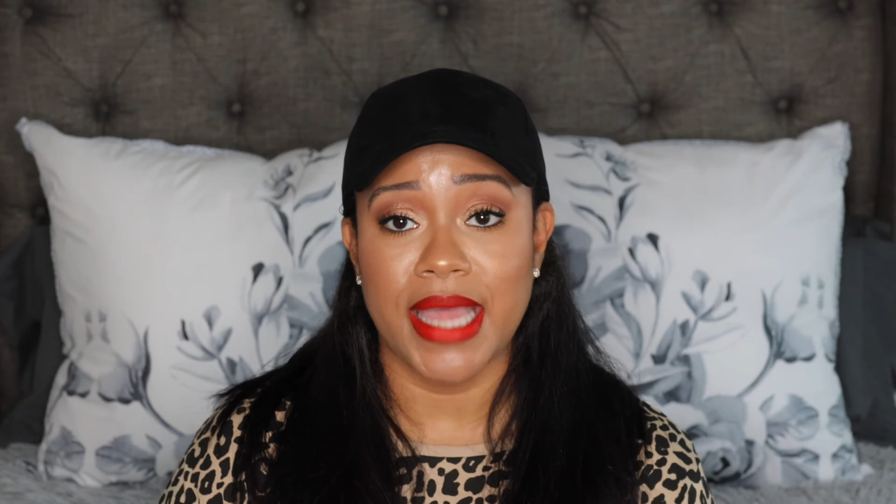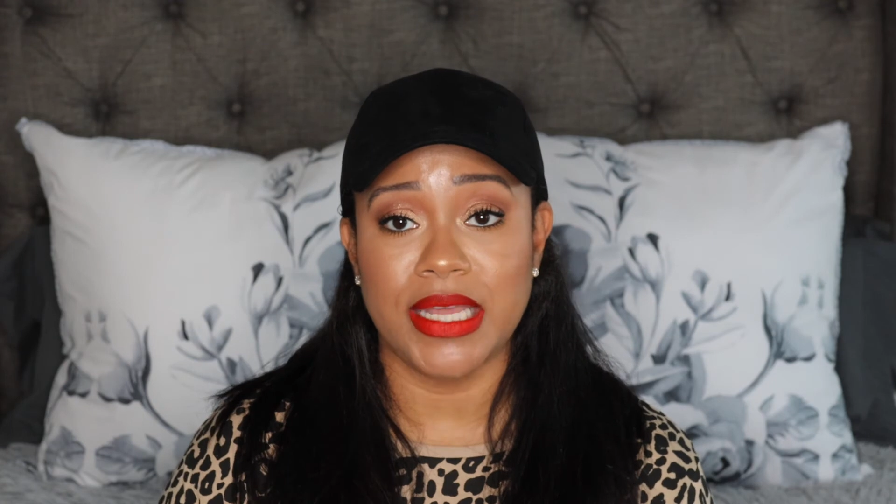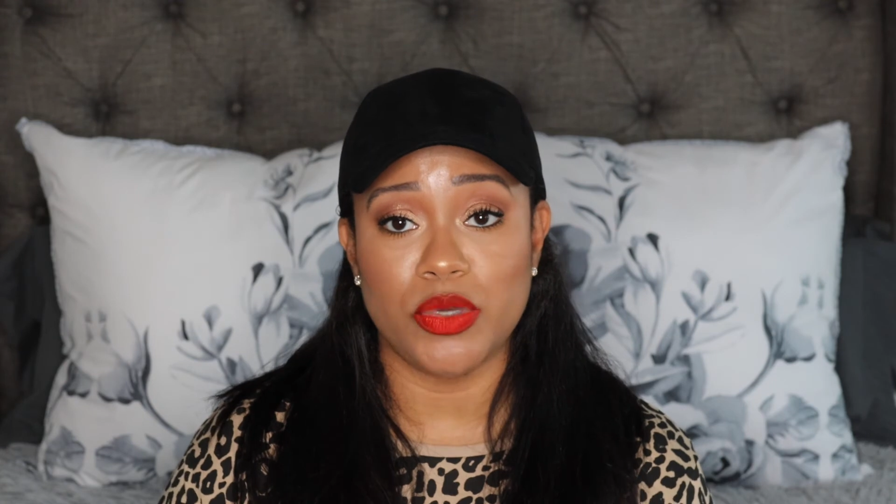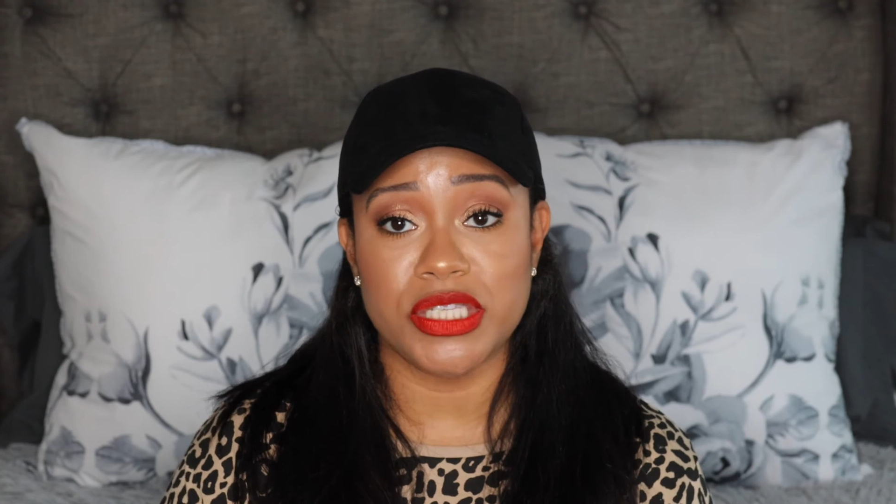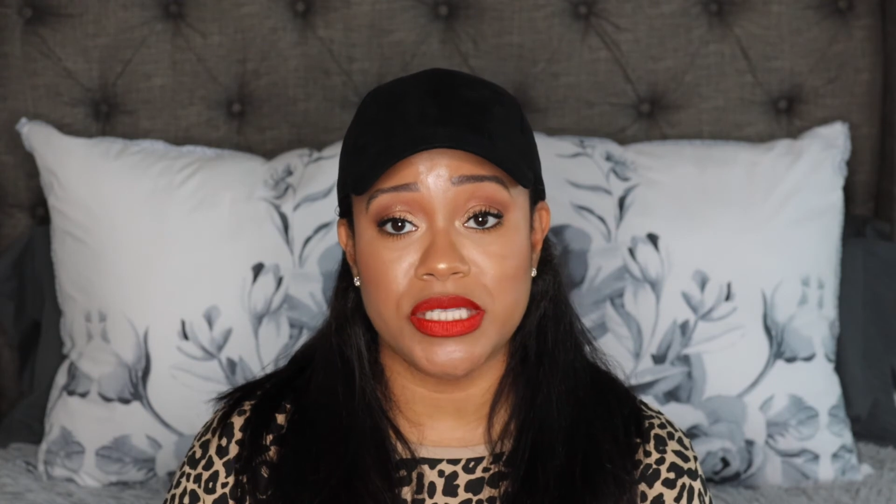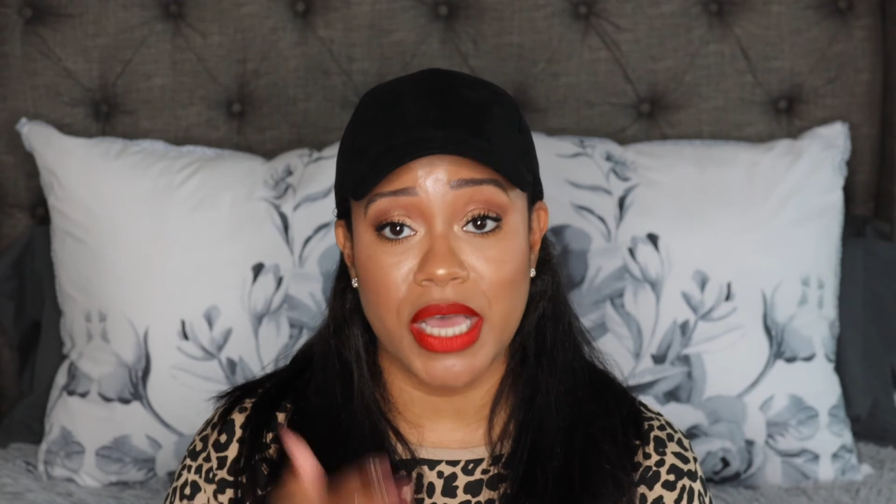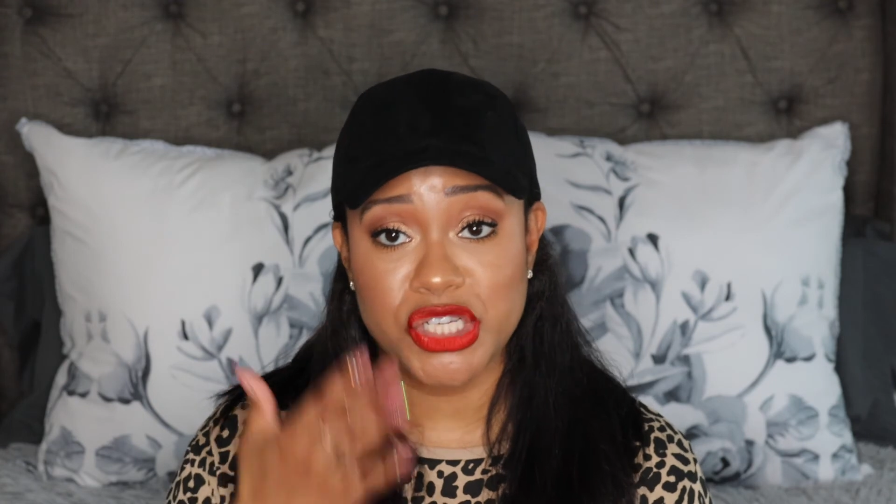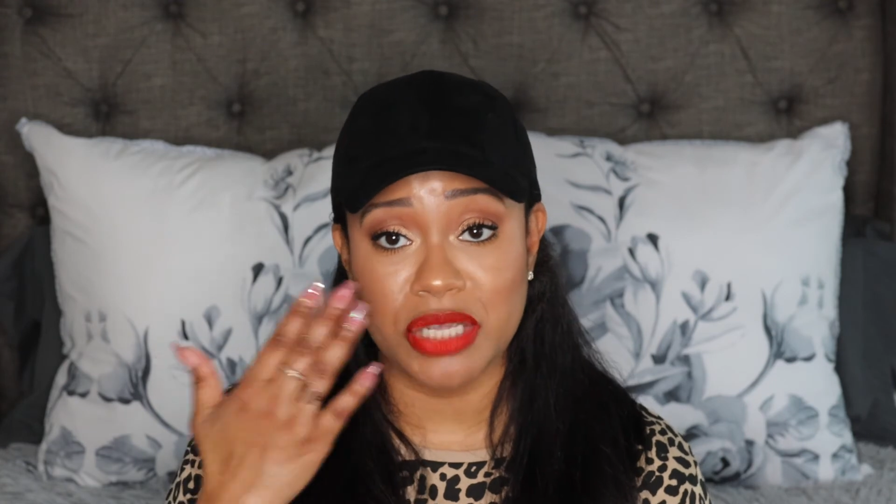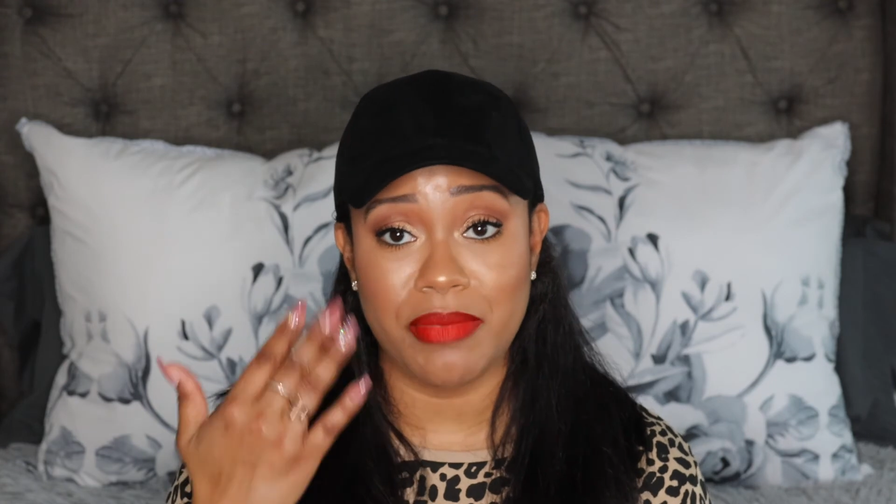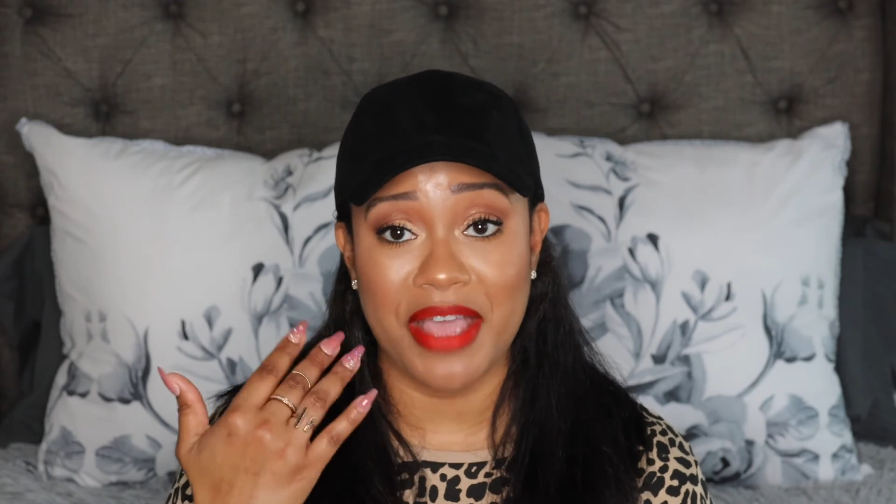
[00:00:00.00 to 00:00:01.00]
and it was
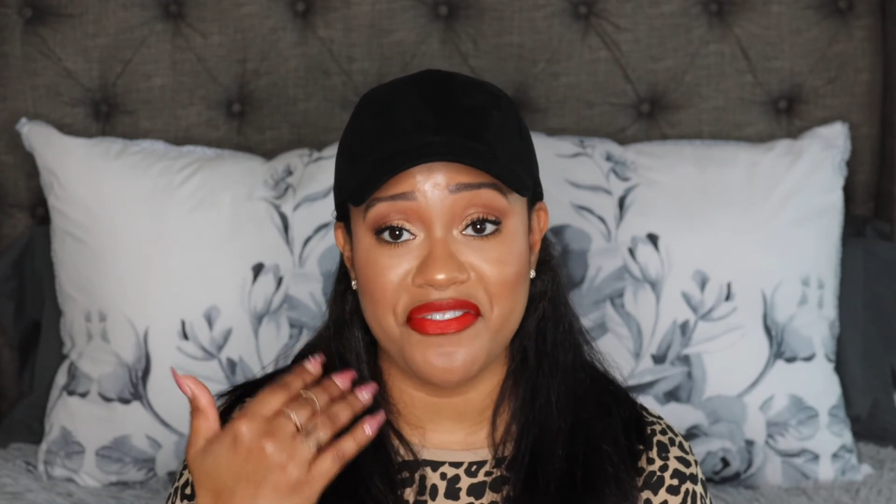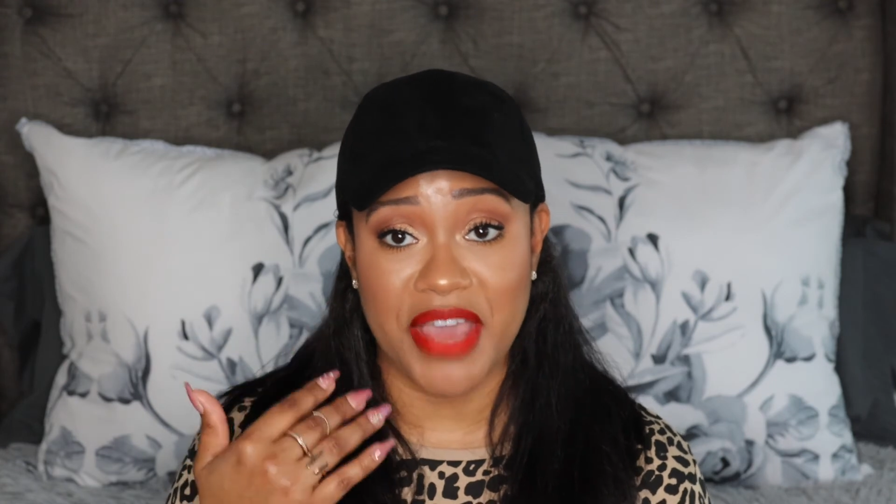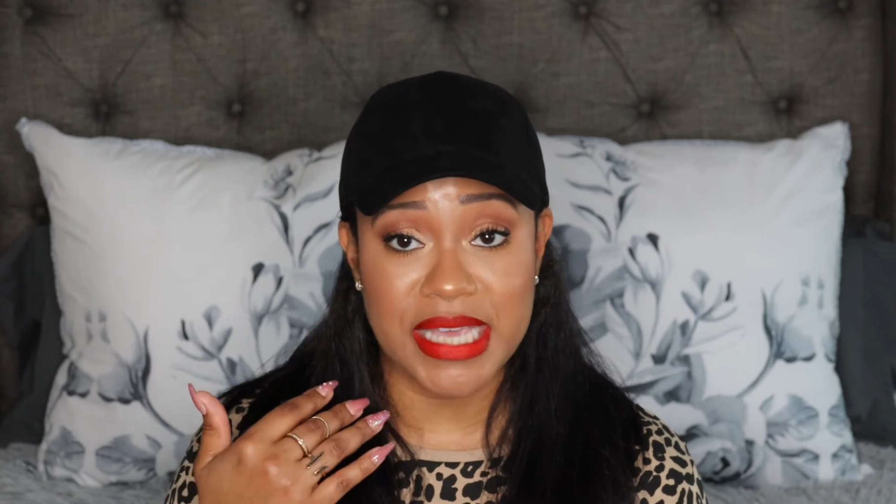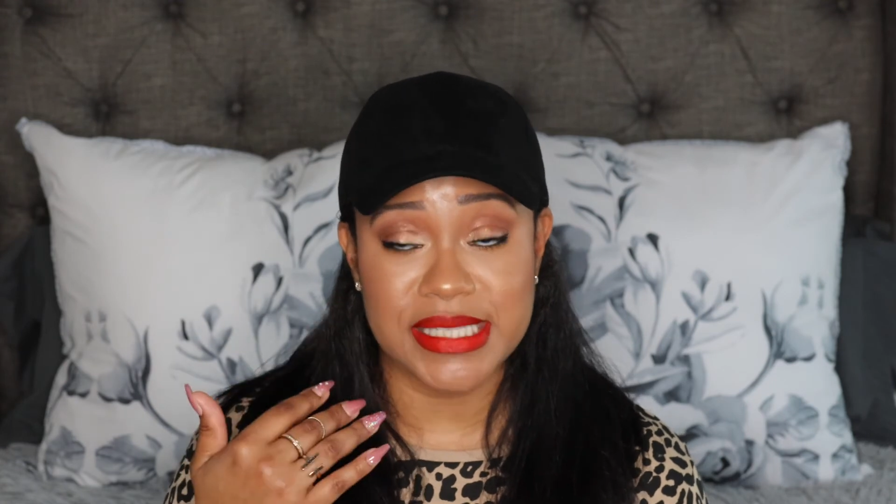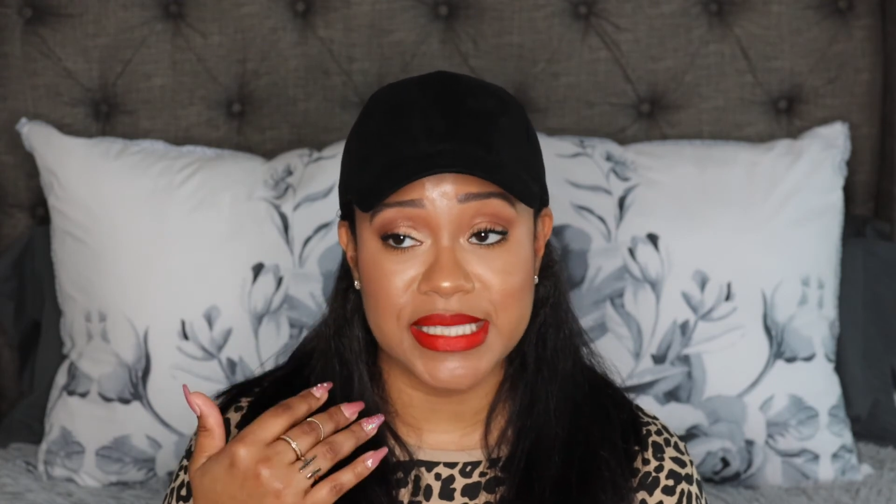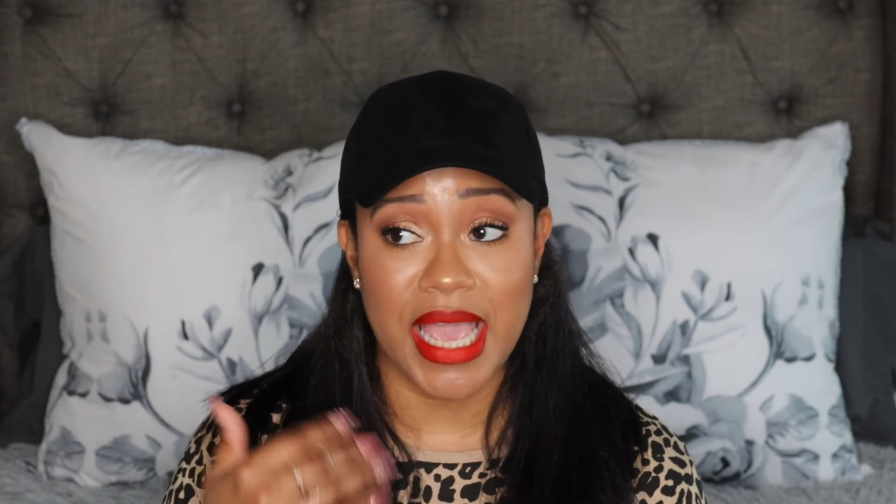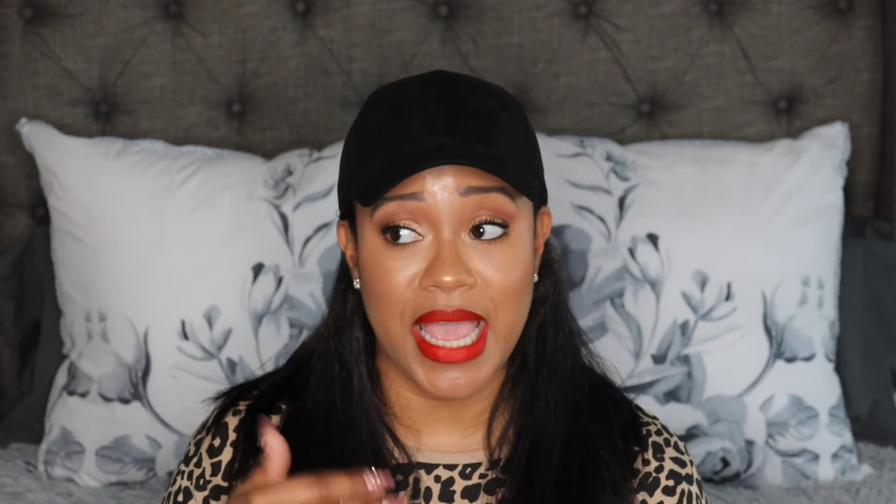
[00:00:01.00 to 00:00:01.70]
touching my face